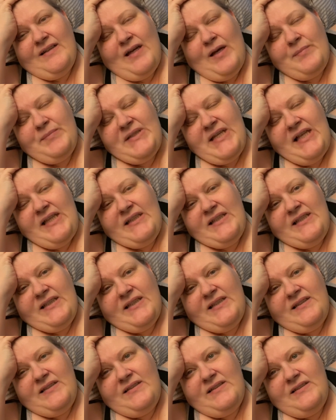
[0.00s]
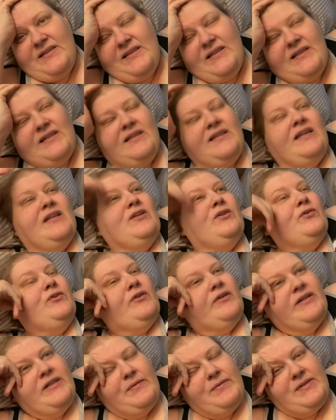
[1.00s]
I'm telling you. In New
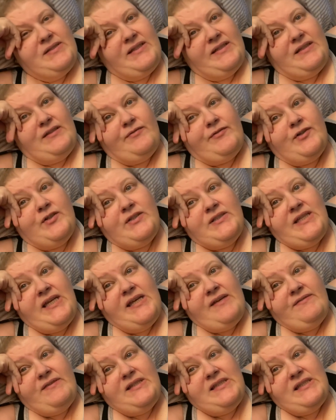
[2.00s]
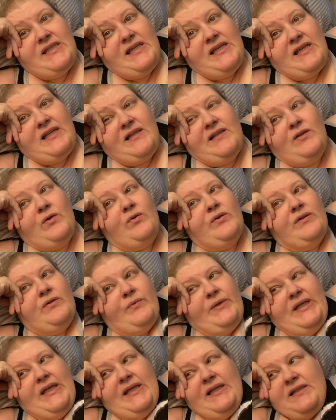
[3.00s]
York, it was like the first day of the sale or the
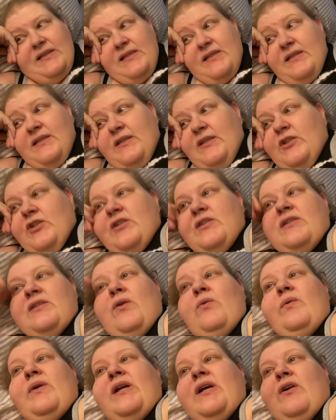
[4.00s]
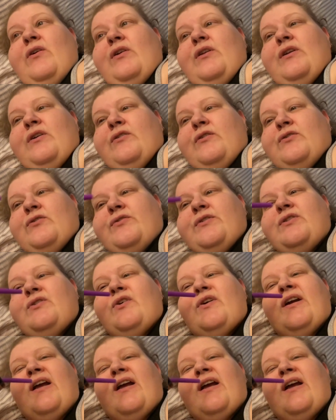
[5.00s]
weekends. You just don't want to go to the grocery store.